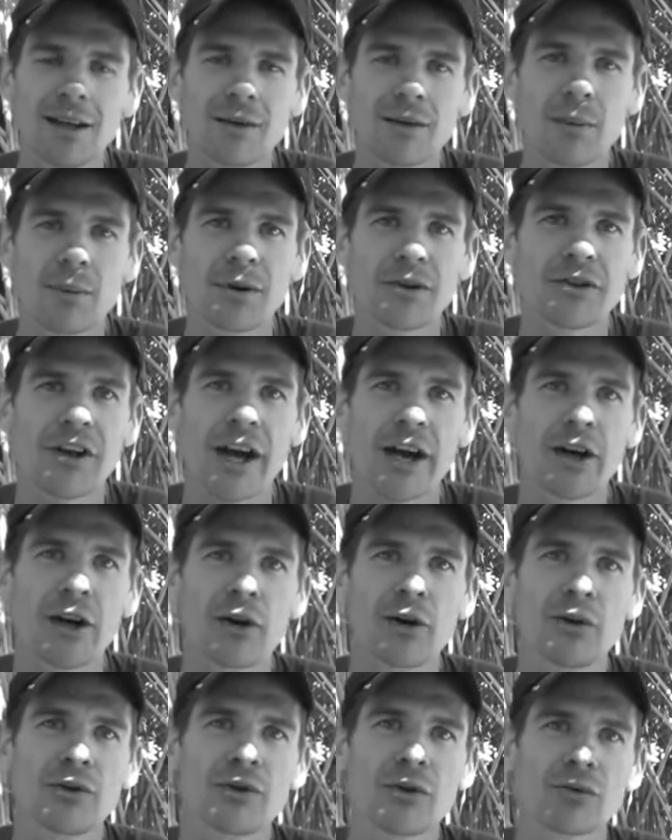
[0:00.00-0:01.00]
the
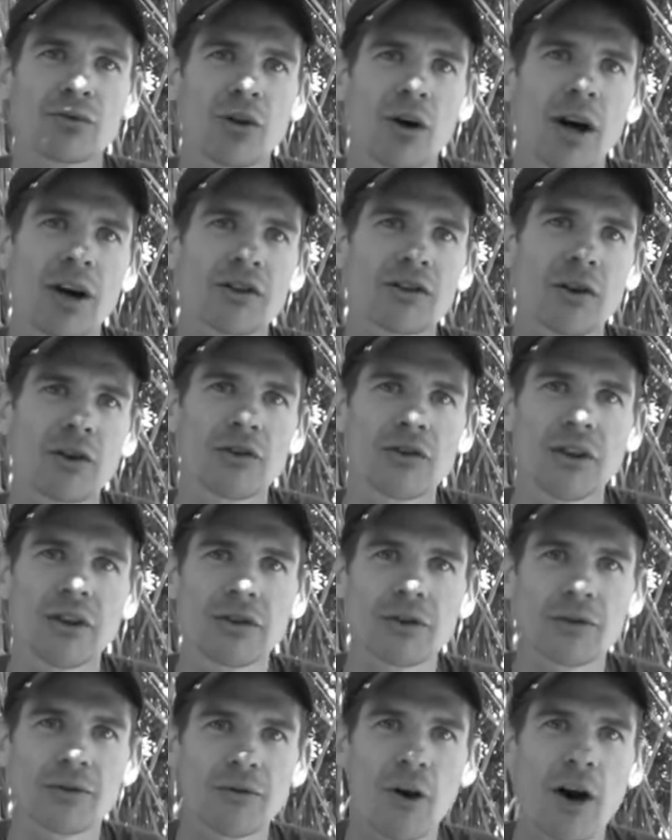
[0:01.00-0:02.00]
potatoes, the rice, those
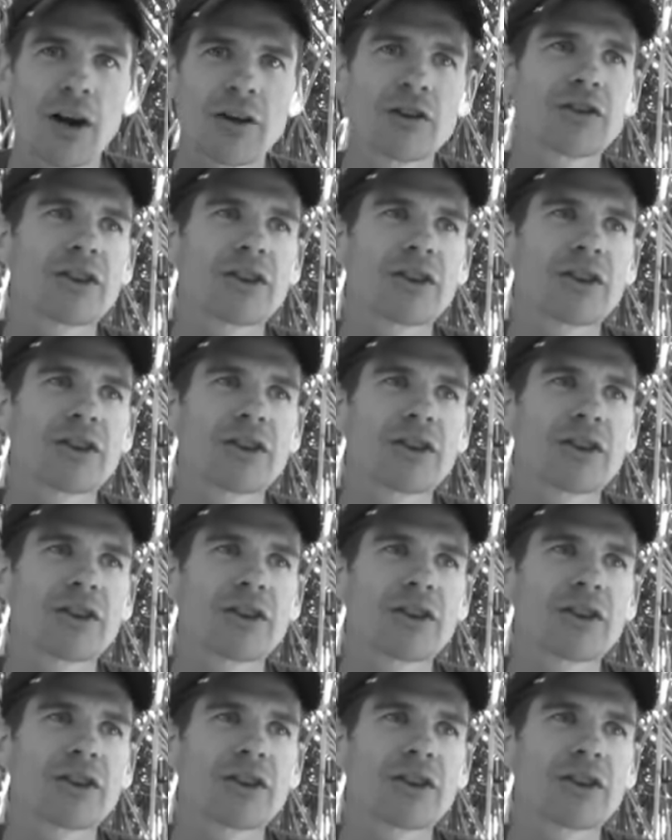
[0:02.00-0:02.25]
things are fine.